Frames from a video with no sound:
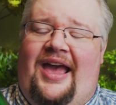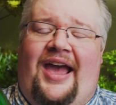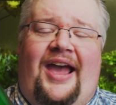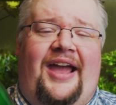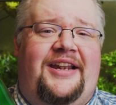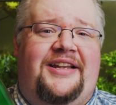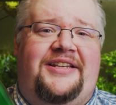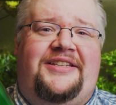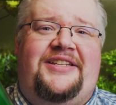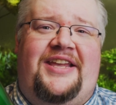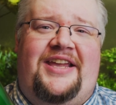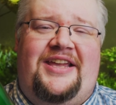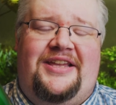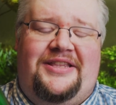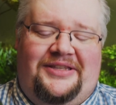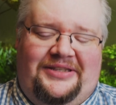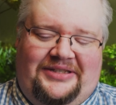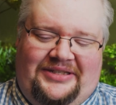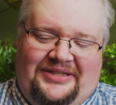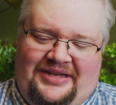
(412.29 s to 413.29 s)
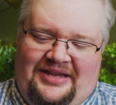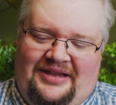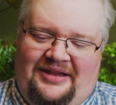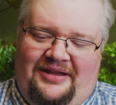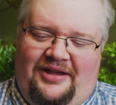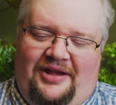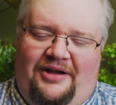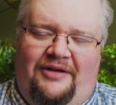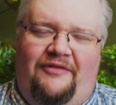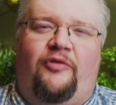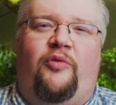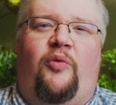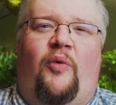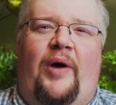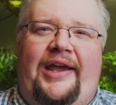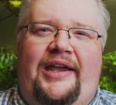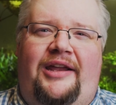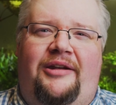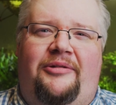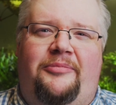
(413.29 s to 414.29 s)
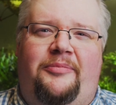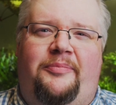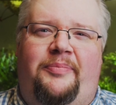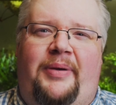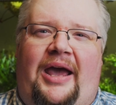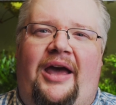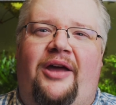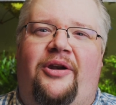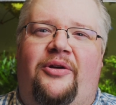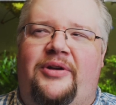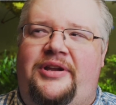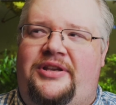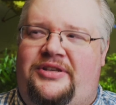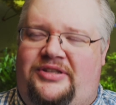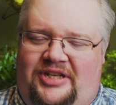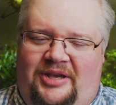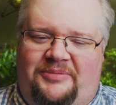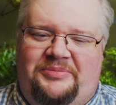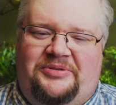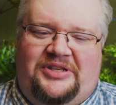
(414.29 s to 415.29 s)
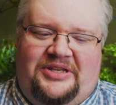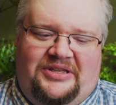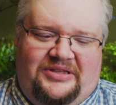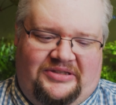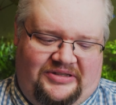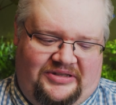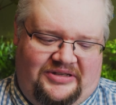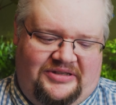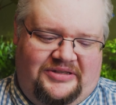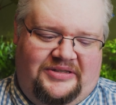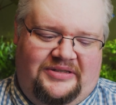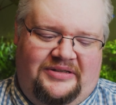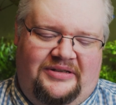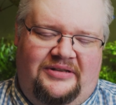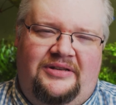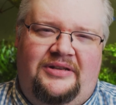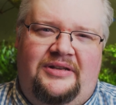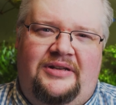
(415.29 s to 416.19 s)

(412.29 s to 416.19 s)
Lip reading: and tins of white powdery substances.